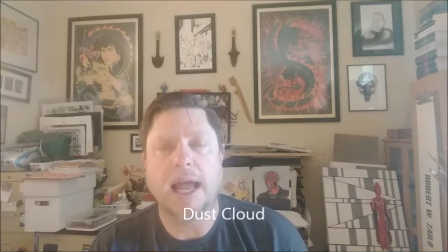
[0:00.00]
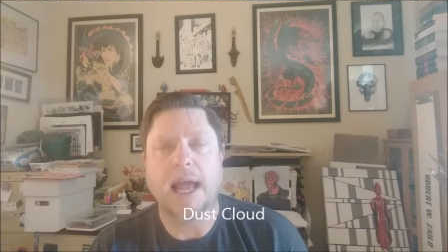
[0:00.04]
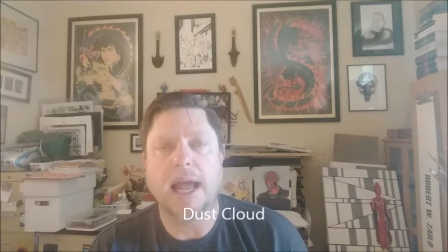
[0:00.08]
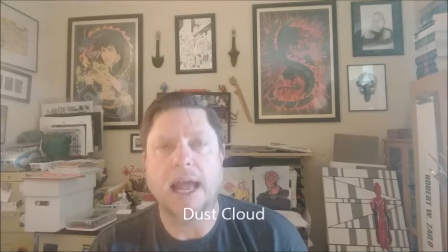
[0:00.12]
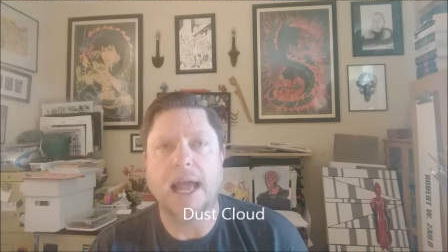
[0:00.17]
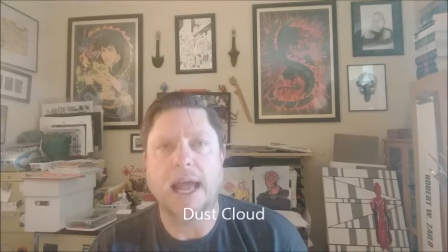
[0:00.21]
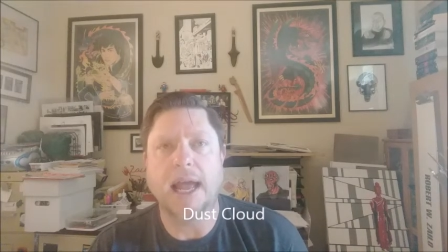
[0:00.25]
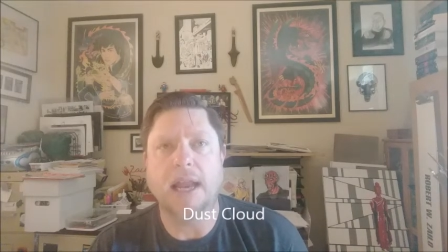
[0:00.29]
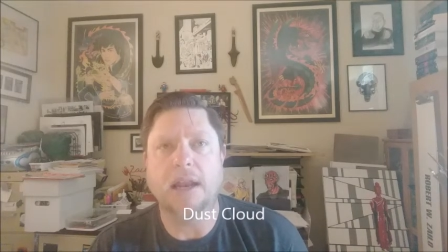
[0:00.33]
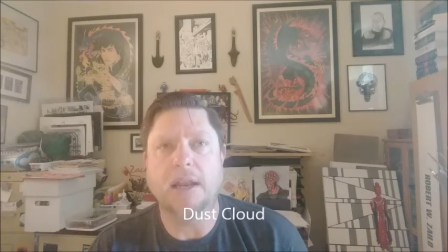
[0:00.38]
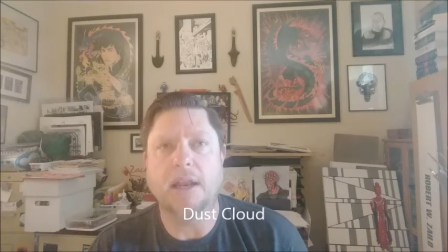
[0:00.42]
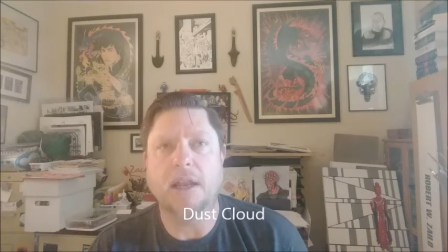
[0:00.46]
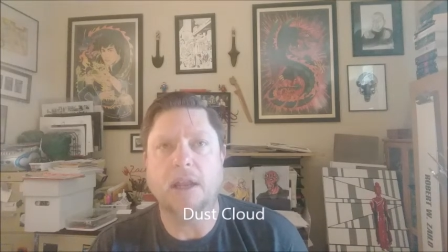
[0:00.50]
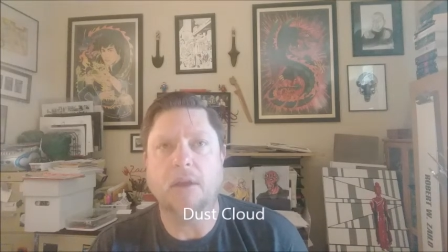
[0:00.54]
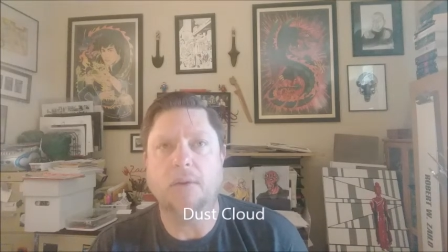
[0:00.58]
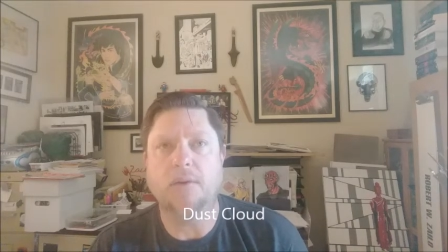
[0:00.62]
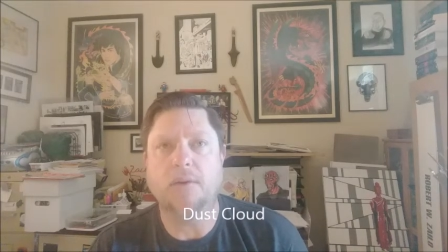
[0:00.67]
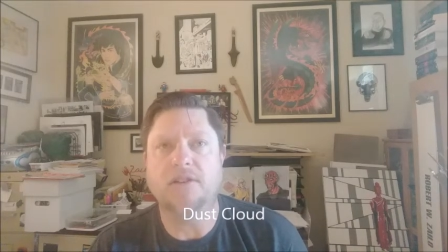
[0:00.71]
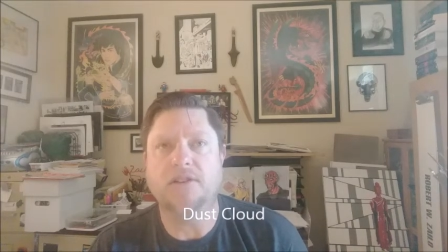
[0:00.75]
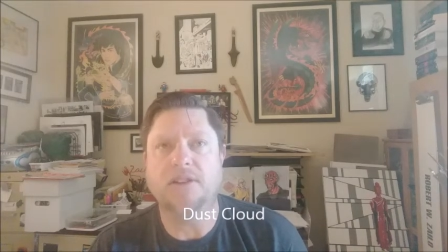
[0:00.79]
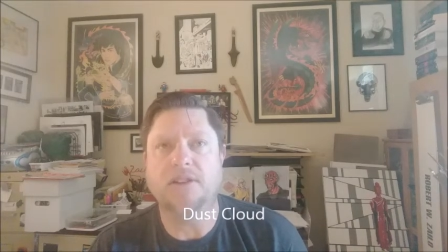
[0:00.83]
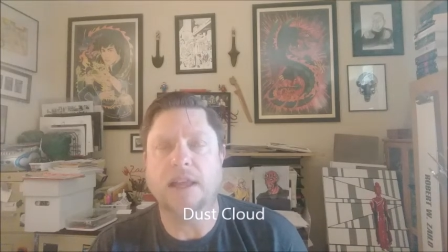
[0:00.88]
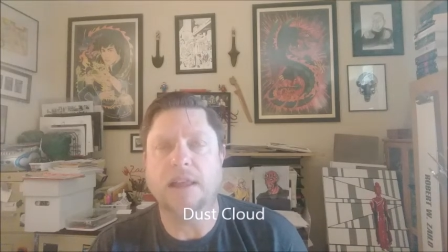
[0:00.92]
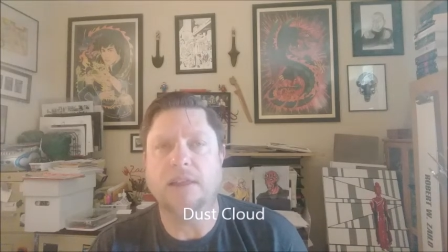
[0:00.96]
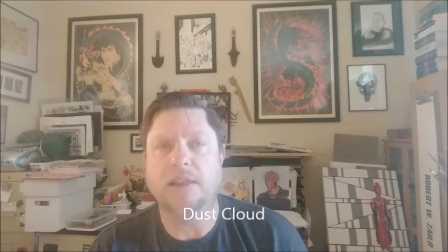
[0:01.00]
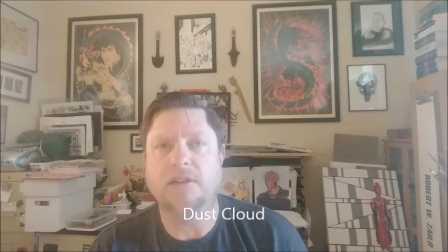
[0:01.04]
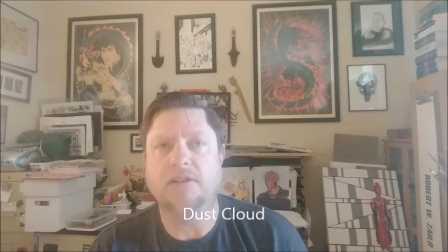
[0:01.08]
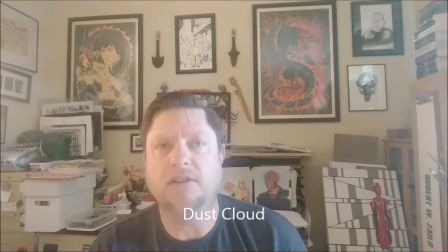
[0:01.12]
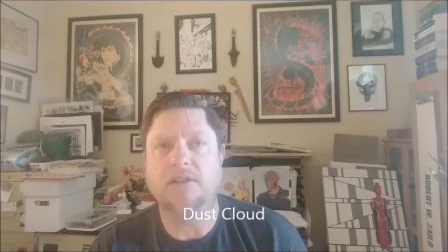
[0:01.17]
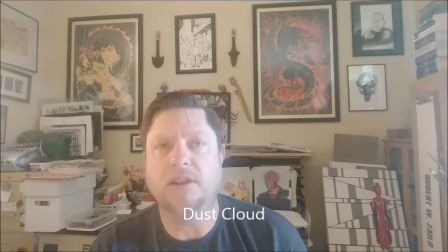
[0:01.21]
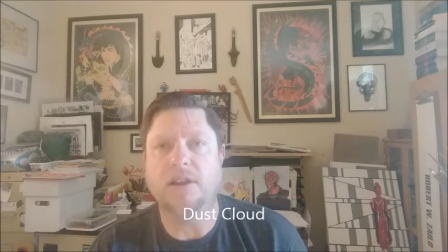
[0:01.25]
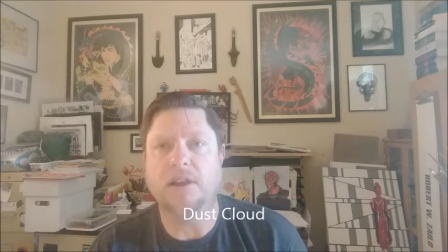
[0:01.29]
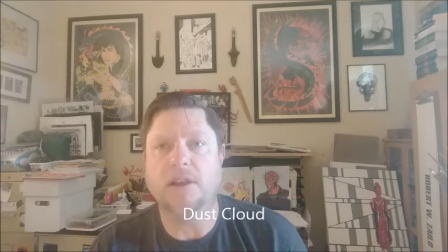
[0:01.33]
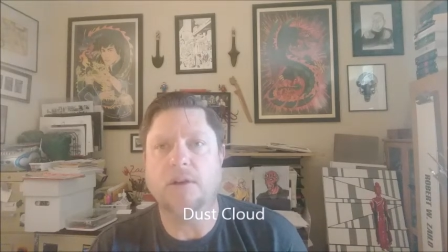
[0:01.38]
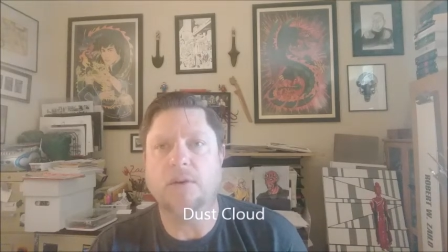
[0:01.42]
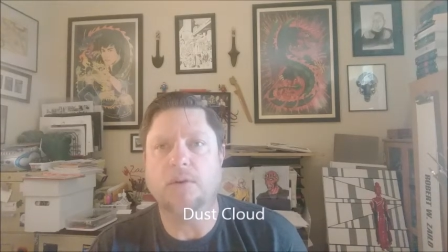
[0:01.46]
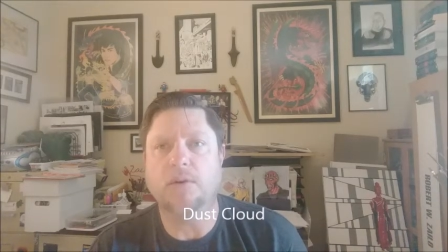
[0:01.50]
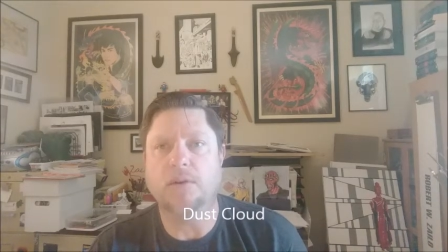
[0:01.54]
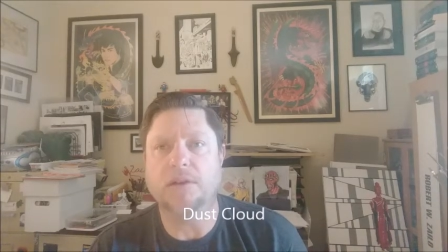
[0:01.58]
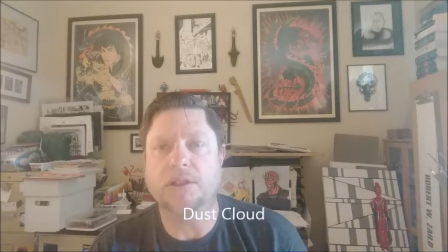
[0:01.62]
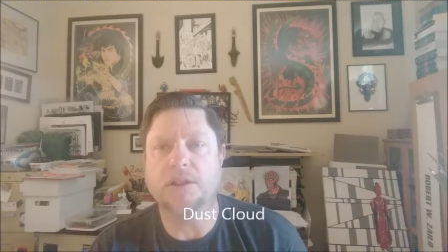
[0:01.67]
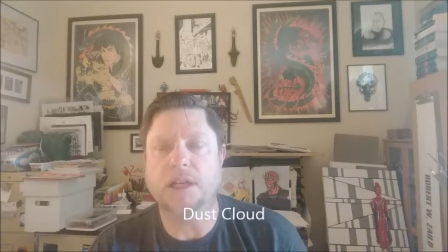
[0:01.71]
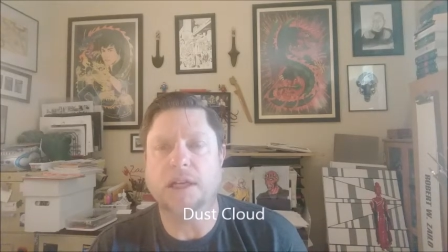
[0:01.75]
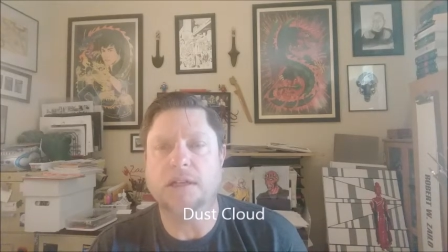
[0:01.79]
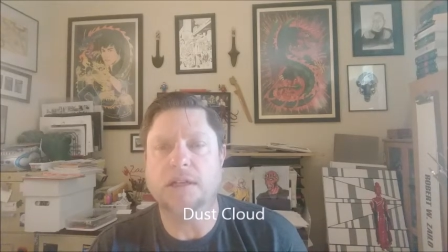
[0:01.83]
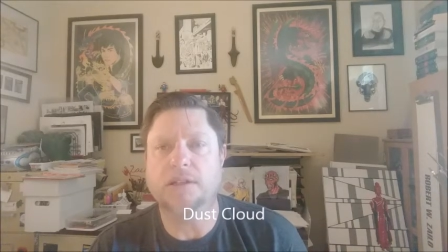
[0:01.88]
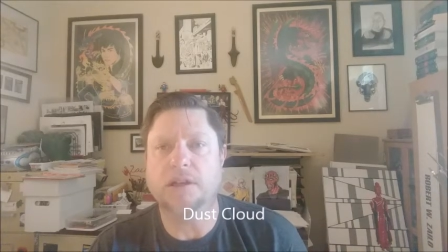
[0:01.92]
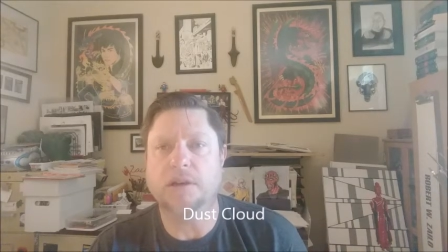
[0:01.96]
and you would see this in the old
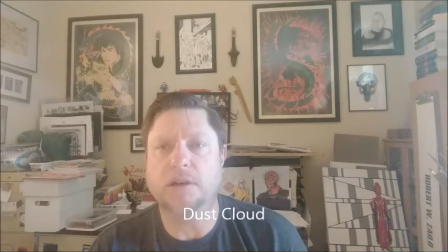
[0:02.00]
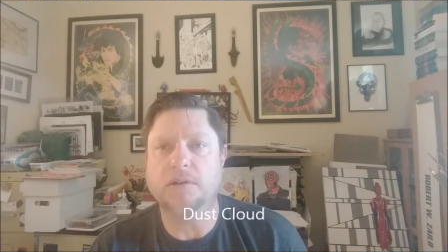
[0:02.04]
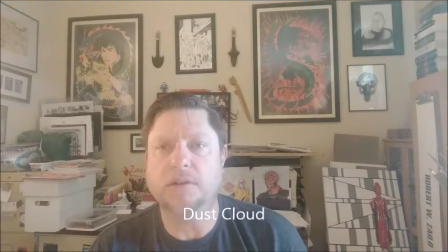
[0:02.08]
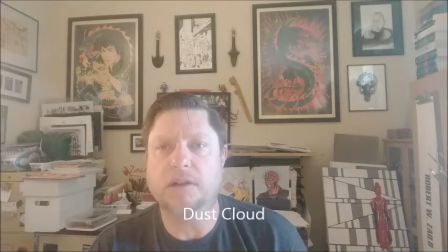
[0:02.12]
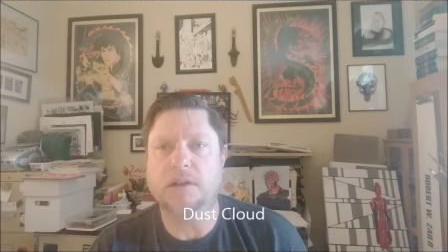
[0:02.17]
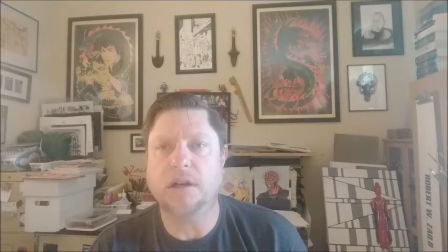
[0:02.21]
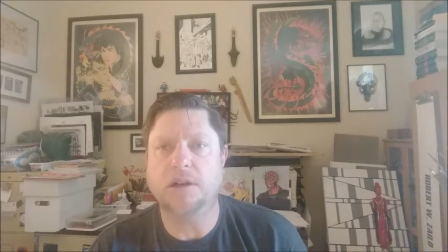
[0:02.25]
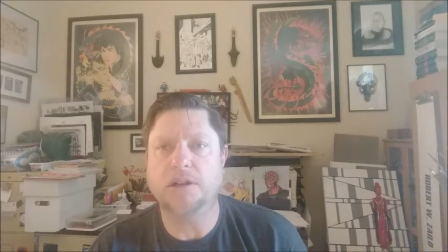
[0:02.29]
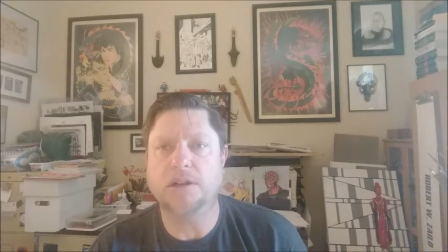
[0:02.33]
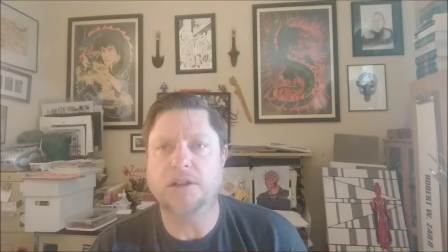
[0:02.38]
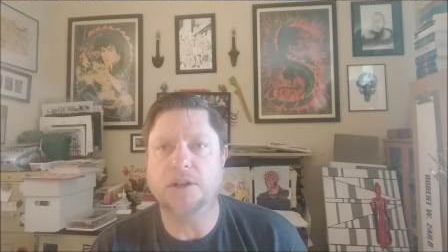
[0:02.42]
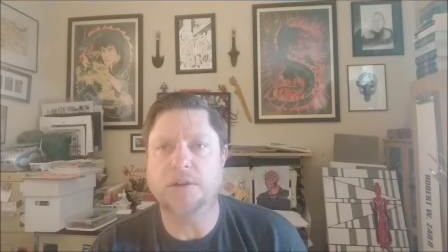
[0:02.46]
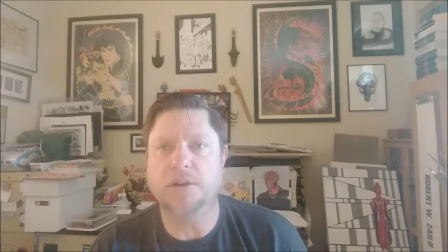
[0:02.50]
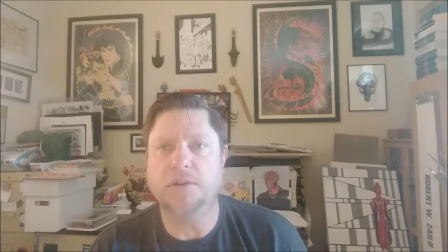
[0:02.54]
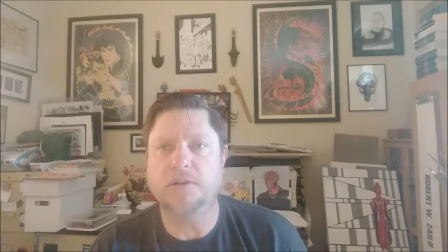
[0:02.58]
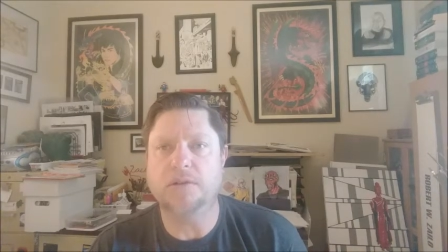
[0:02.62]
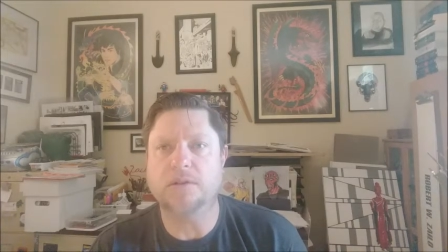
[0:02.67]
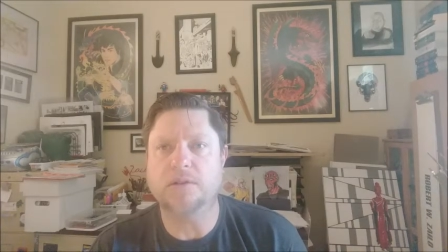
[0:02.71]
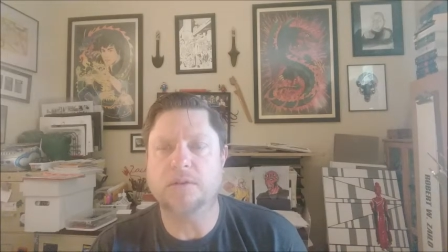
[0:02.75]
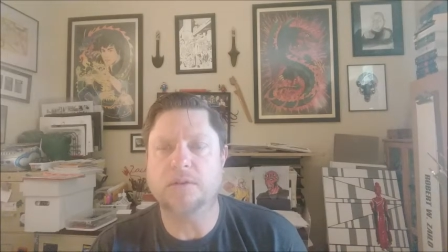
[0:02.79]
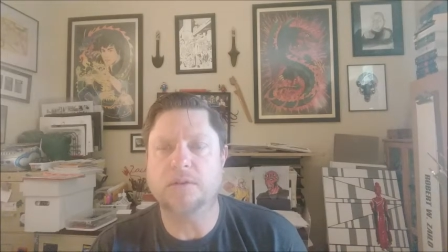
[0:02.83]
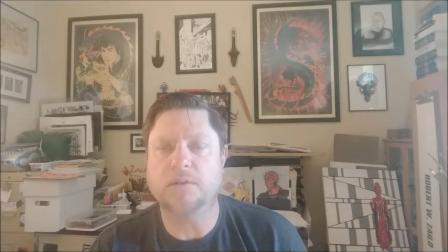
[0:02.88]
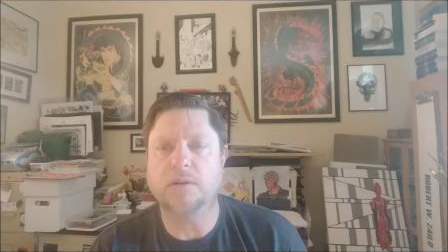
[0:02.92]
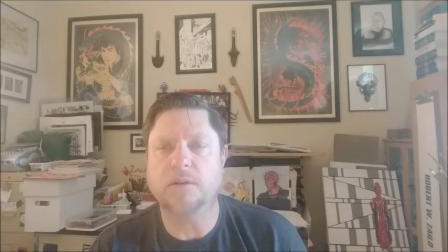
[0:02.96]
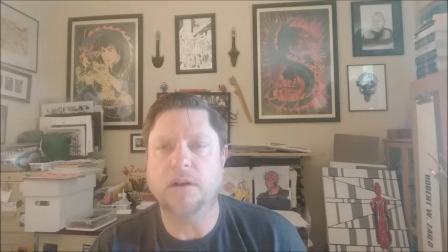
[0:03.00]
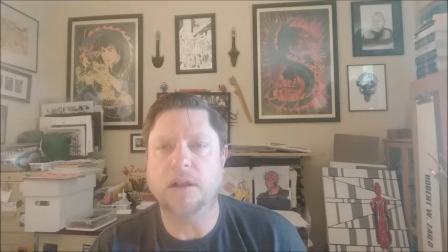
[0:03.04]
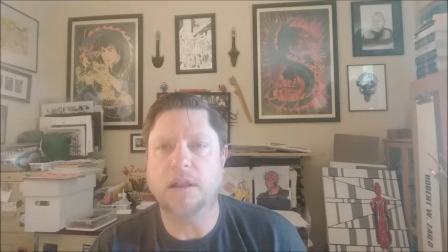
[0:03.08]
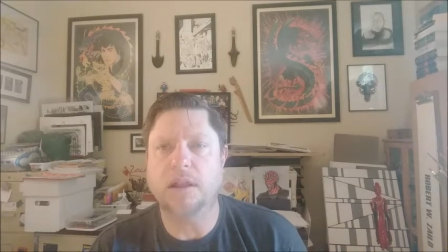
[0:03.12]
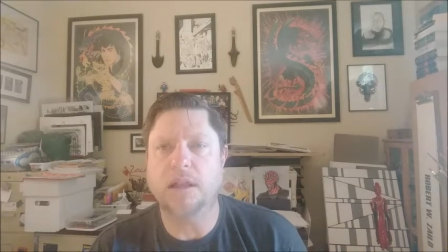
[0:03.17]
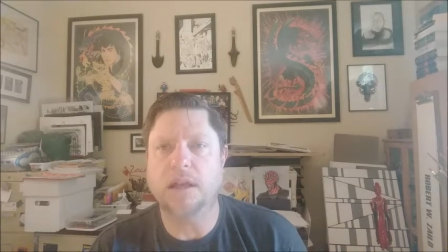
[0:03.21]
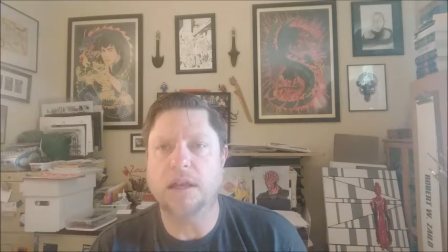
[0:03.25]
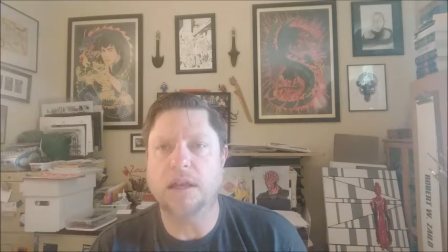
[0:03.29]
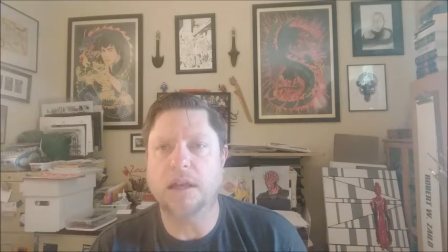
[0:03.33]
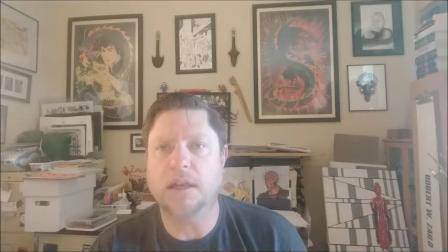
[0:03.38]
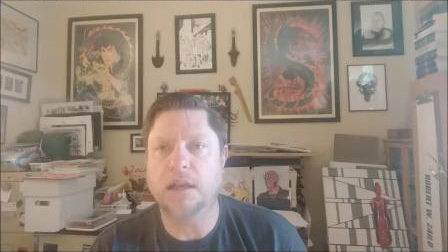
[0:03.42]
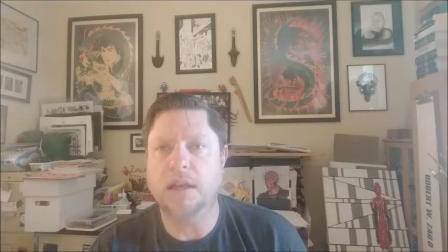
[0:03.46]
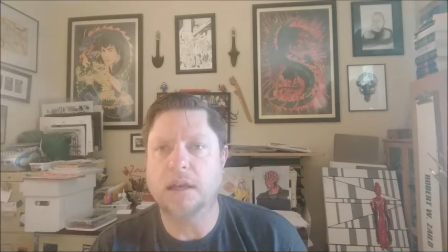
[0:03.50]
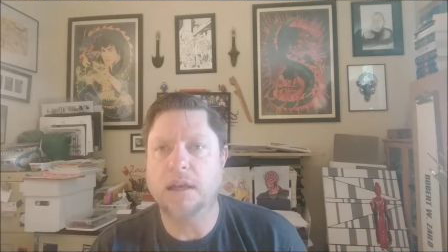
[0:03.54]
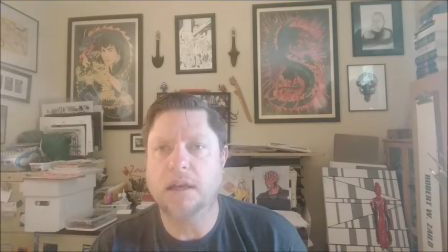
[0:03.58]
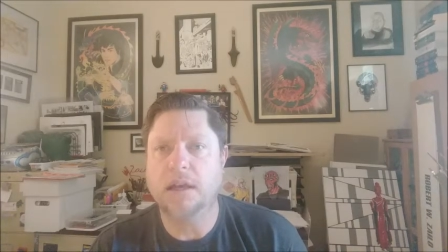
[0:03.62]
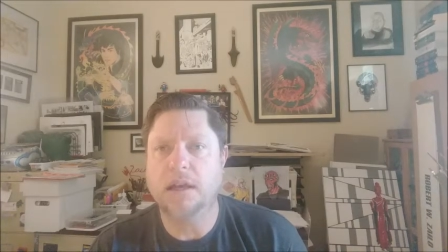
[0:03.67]
Chuck Jones cartoons where the